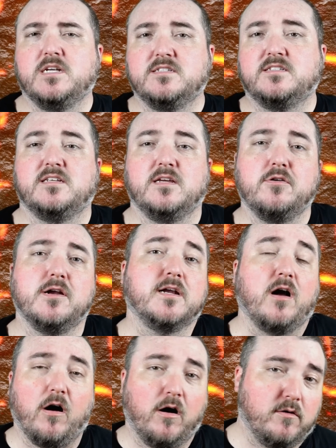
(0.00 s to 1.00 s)
considering
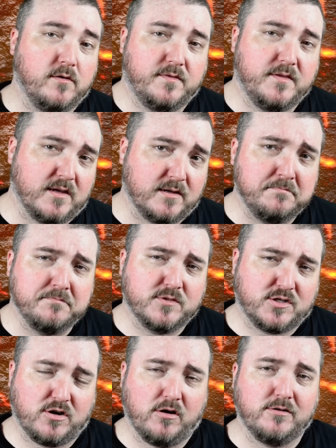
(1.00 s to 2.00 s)
all of the
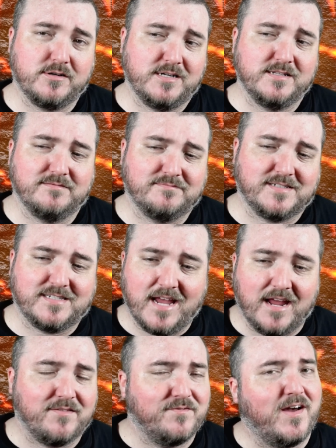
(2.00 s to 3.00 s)
church and
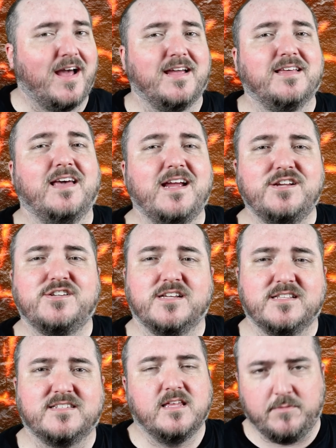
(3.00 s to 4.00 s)
state
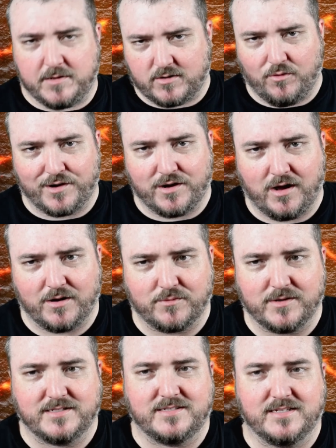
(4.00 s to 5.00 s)
violations that have been going on
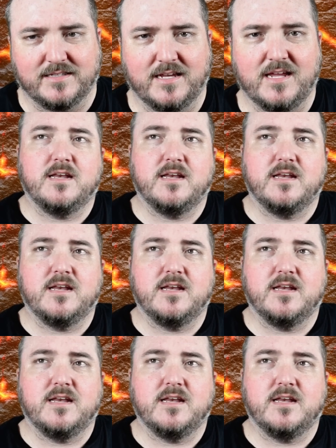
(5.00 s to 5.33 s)
recently,